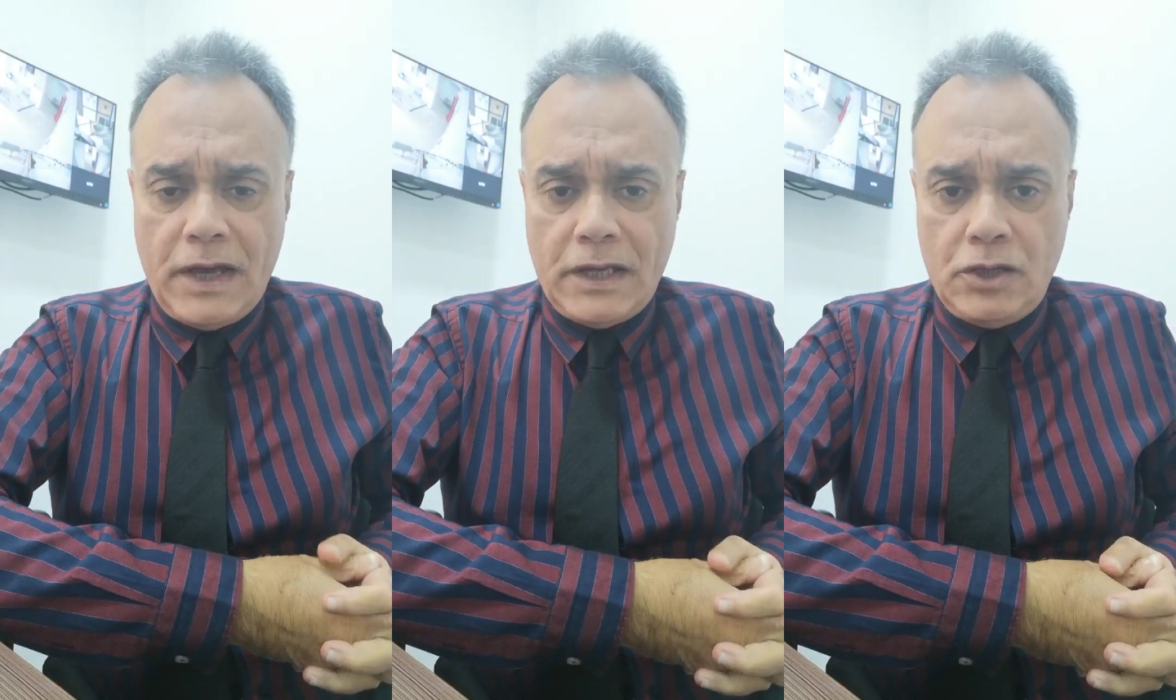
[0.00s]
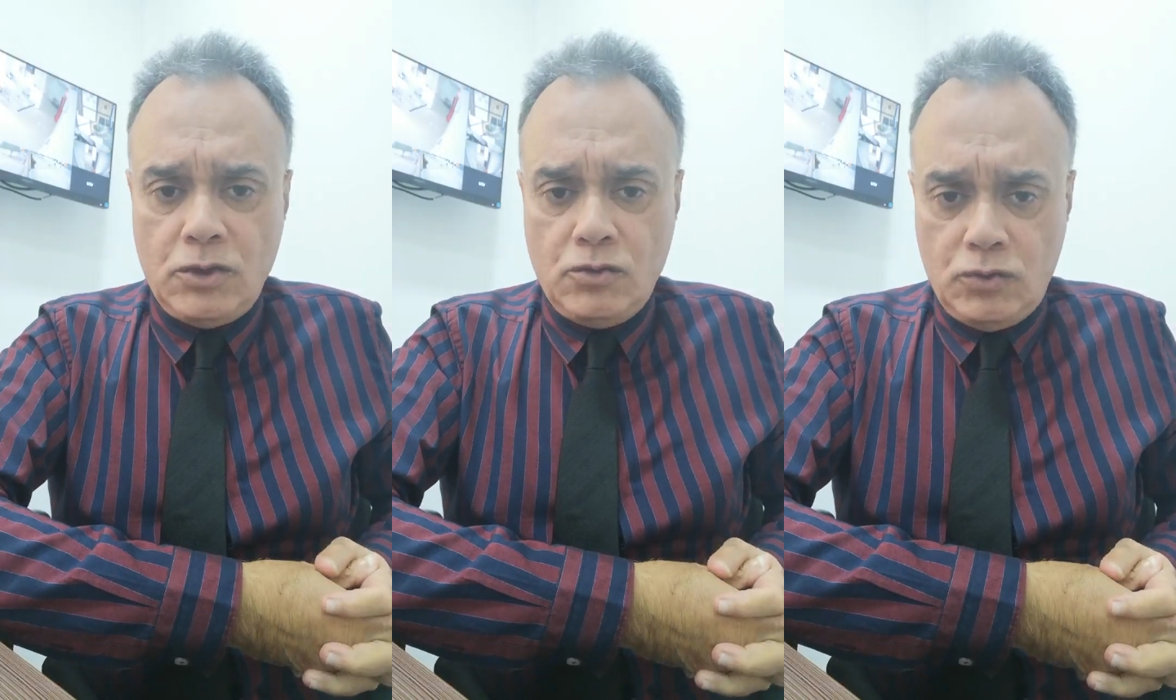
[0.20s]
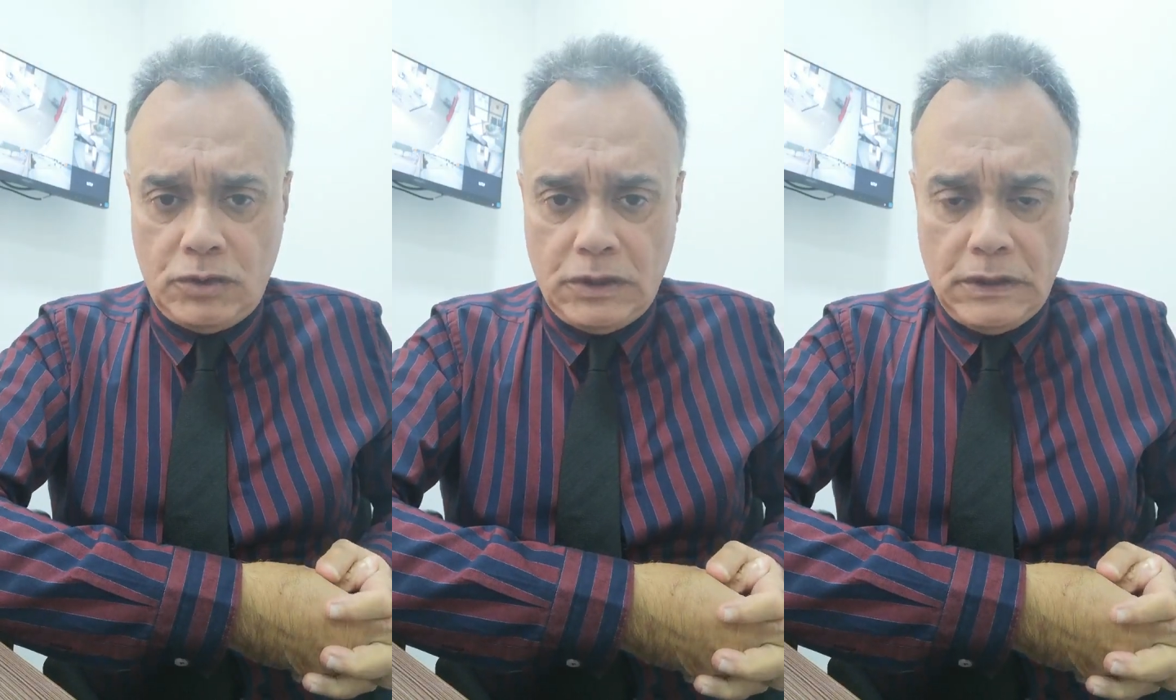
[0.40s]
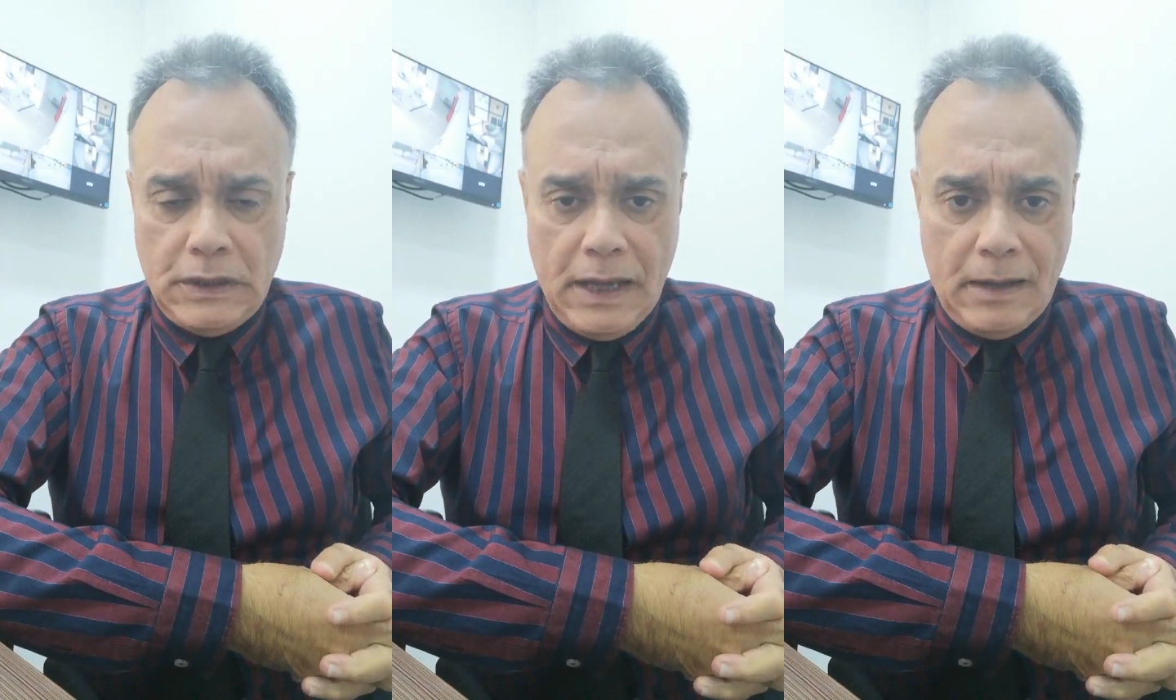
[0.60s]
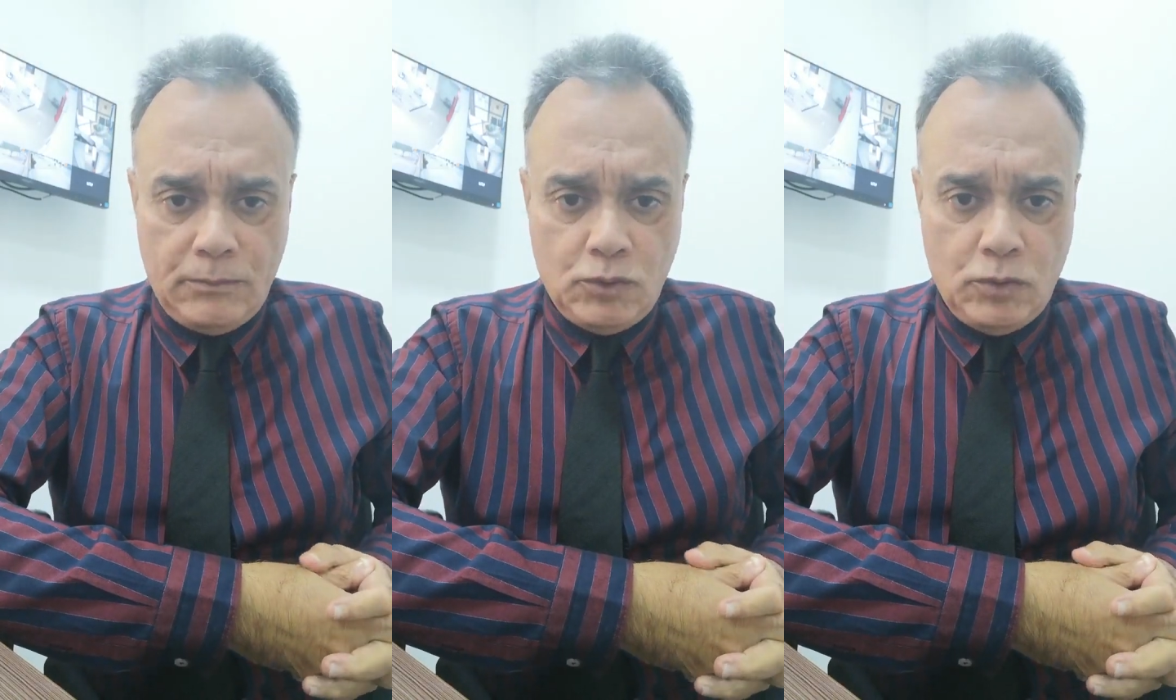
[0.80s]
acute
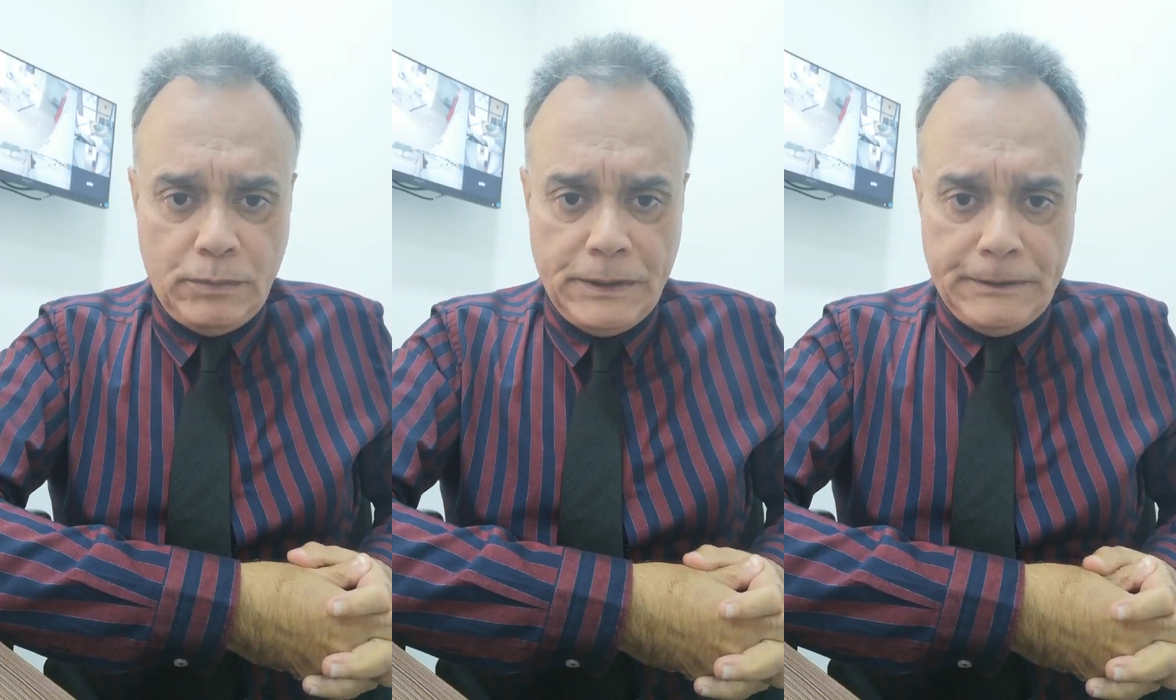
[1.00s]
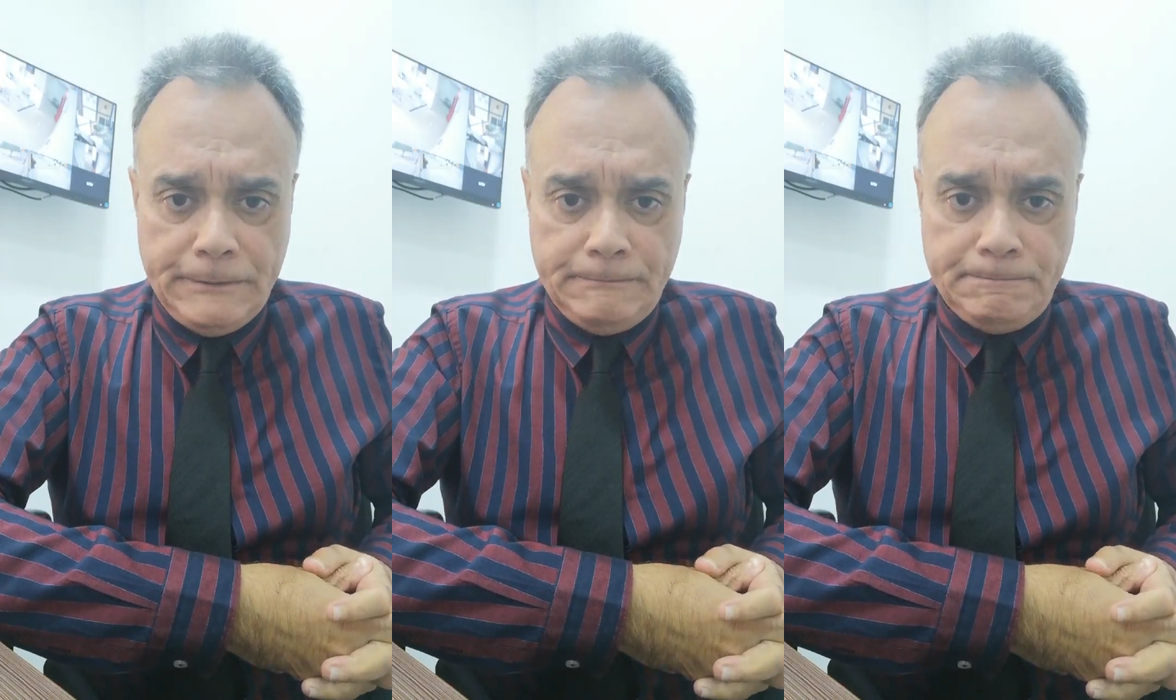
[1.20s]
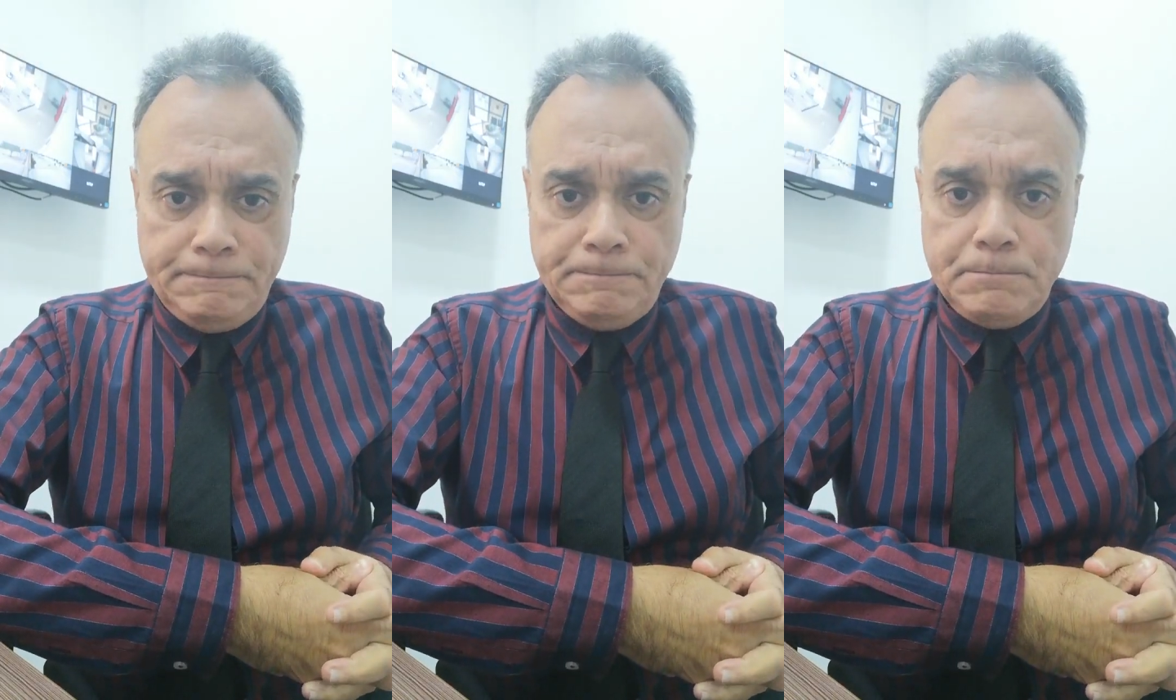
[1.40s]
abdomen,